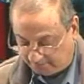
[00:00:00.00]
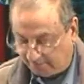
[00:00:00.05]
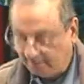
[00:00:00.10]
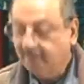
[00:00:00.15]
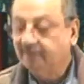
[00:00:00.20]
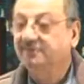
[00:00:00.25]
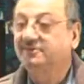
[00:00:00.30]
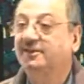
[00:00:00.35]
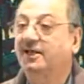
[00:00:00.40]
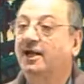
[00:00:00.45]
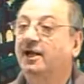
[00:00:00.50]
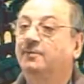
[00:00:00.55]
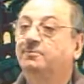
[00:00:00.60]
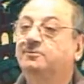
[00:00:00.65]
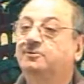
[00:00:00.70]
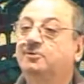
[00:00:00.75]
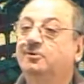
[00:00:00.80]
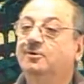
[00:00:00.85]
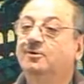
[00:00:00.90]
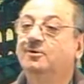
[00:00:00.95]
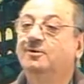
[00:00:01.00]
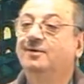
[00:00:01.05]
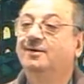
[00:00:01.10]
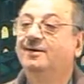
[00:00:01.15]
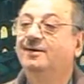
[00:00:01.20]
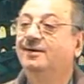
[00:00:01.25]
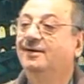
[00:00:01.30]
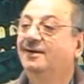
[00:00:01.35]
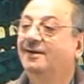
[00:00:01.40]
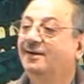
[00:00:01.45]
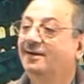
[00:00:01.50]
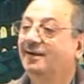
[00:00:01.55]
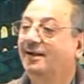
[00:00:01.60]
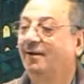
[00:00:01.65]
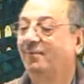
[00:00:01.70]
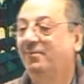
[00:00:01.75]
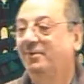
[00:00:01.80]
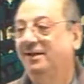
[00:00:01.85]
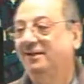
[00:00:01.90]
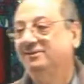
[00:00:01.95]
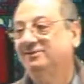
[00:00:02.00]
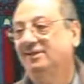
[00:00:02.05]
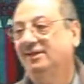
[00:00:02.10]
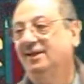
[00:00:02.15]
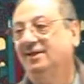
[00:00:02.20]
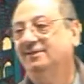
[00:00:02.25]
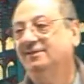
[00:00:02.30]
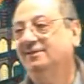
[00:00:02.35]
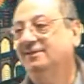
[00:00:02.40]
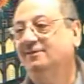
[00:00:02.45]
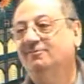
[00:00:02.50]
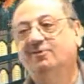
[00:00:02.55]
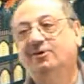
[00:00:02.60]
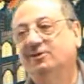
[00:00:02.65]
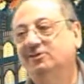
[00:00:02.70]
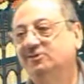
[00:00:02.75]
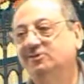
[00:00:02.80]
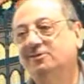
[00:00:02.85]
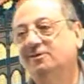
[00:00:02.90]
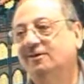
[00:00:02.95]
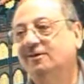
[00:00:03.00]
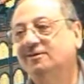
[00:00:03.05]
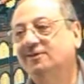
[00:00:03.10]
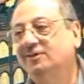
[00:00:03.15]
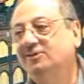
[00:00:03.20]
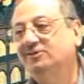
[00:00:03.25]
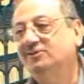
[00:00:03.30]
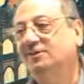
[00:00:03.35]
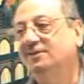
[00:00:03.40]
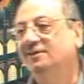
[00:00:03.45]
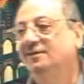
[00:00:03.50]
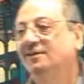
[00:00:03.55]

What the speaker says: Zahabtu qabla salati. What is the translation?